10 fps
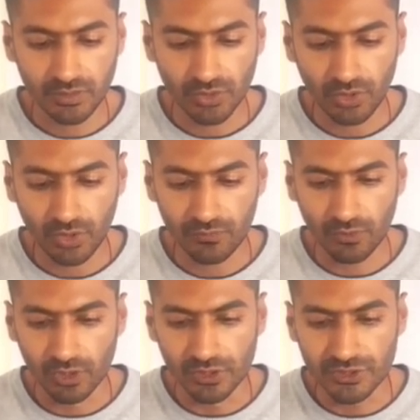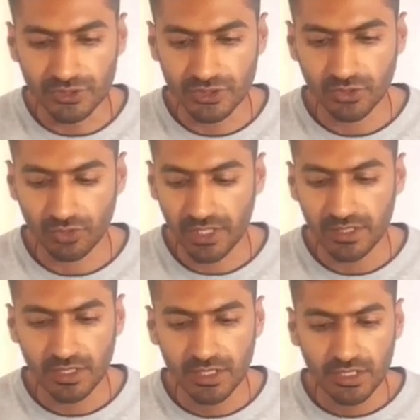or false. Okay,
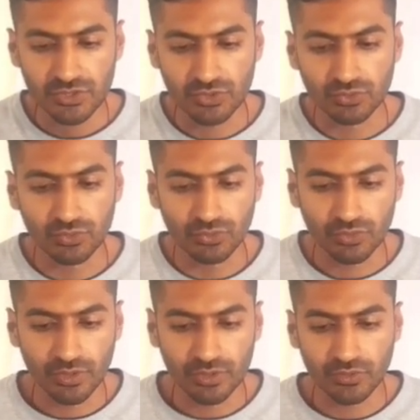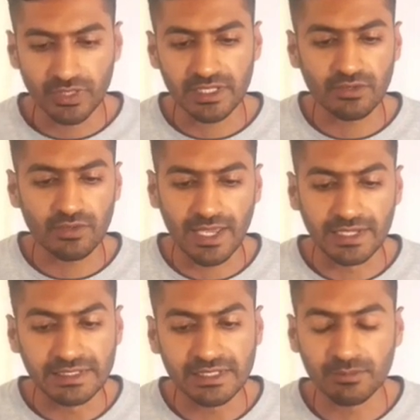so you can give
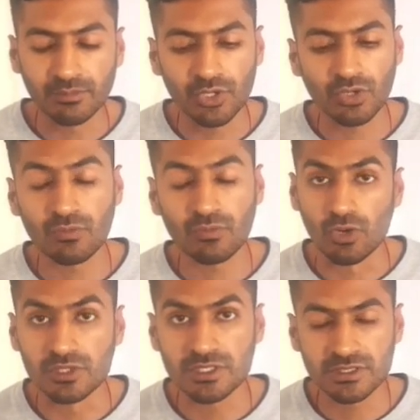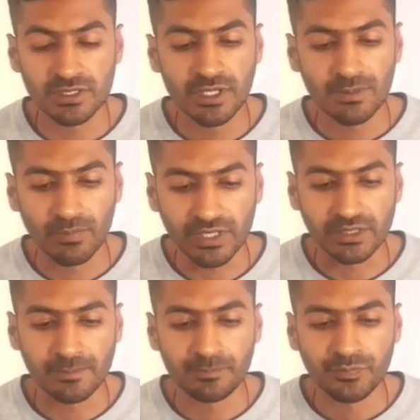any number of falses, but
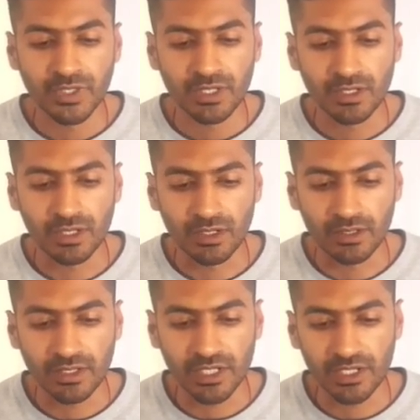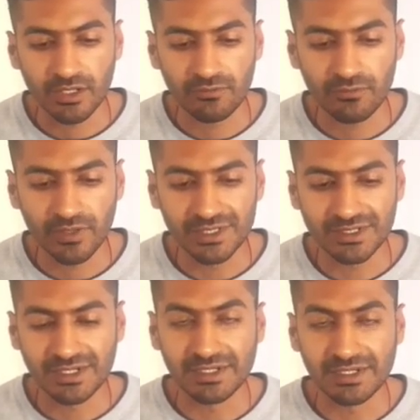if it
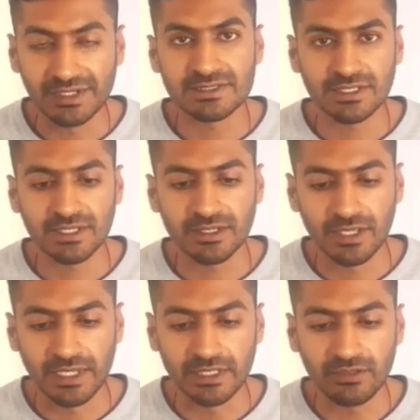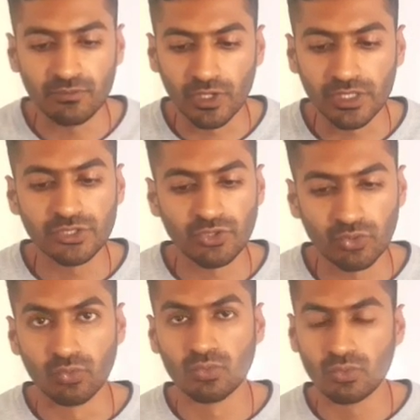contains any one
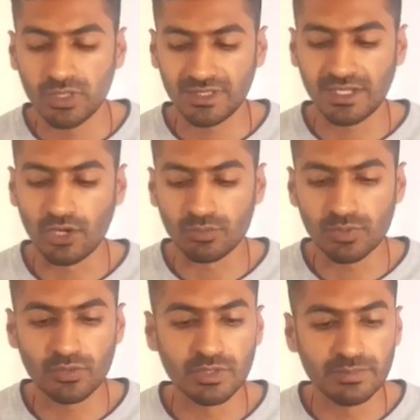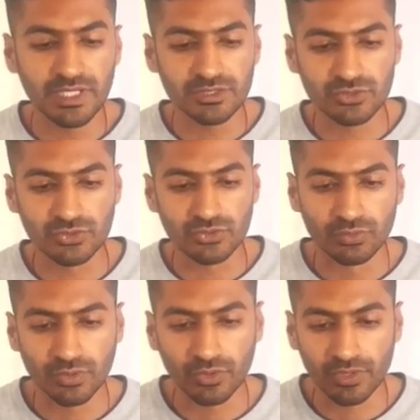true, the output will be true.
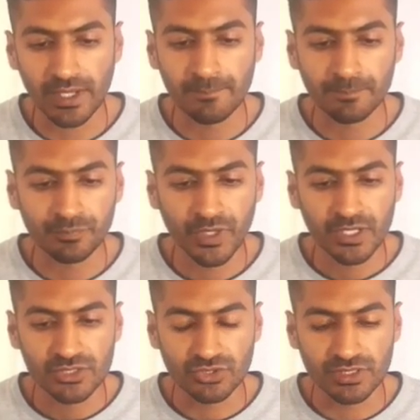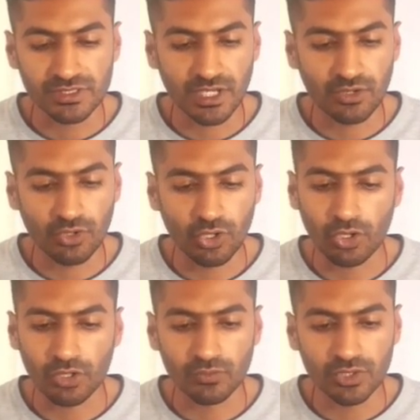Okay, so this is how
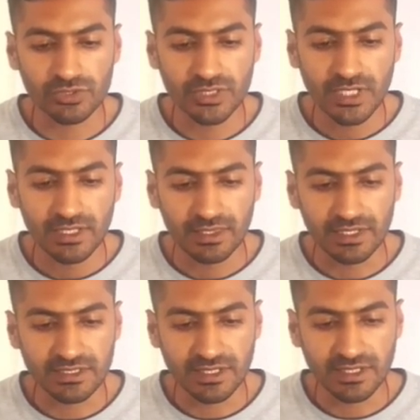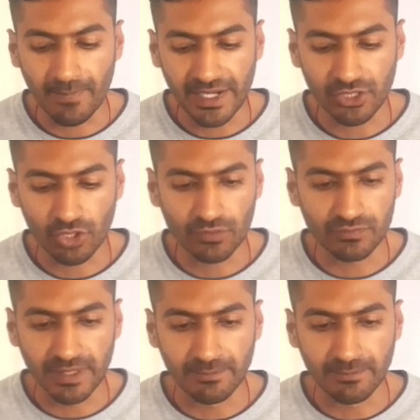OR works. Let's combine all of them.